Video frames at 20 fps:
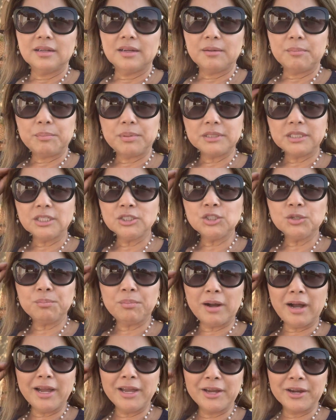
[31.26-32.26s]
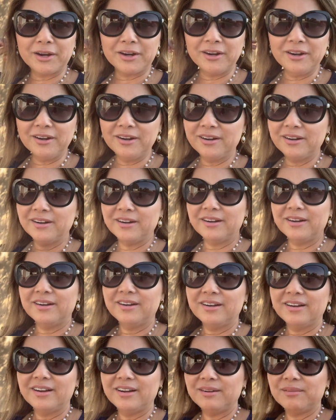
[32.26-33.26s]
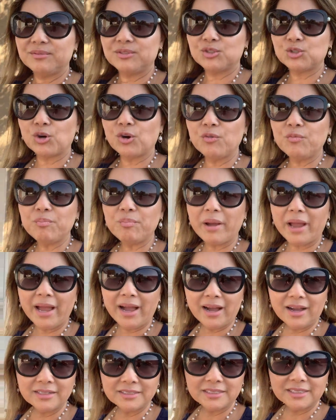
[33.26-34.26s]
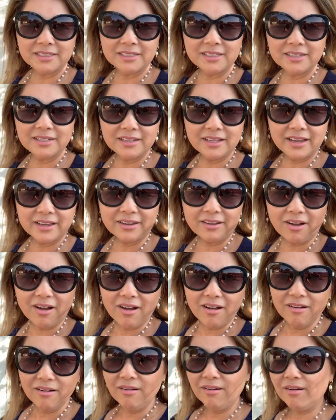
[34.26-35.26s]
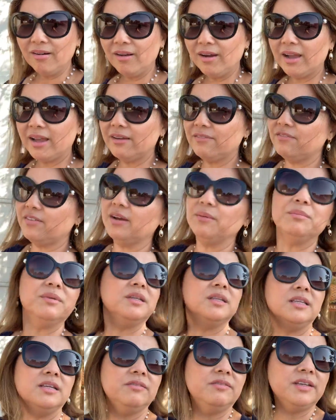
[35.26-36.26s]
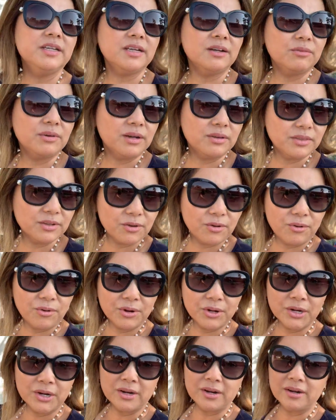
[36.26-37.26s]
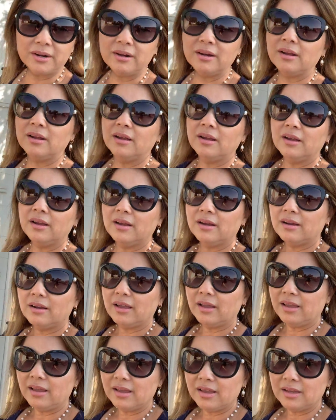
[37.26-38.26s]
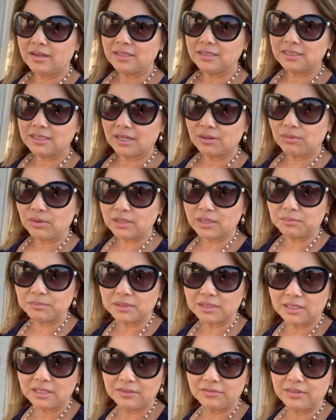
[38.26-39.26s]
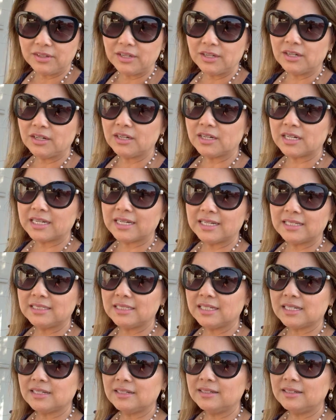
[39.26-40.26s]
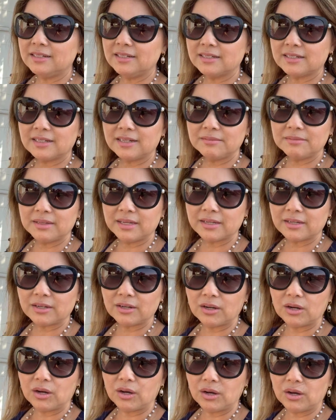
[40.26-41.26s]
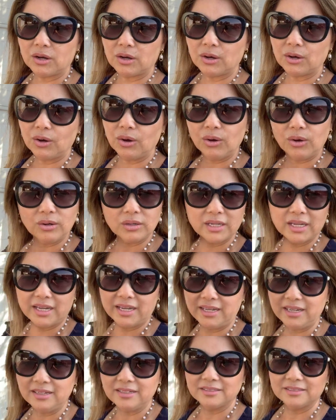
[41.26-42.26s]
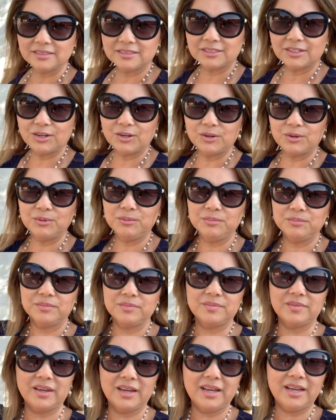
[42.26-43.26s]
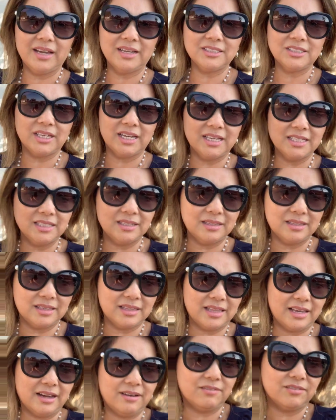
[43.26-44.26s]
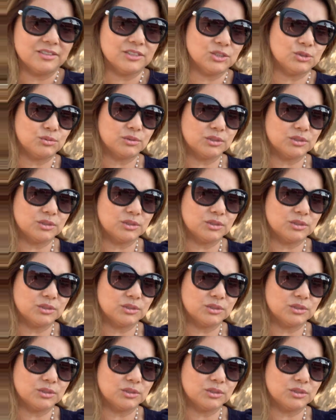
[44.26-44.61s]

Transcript: potential buyer drove past. They're like, oh, I have family living around the corner and I want them to live here. Can I take a look? I'm like, oh, okay. So I had to end that virtual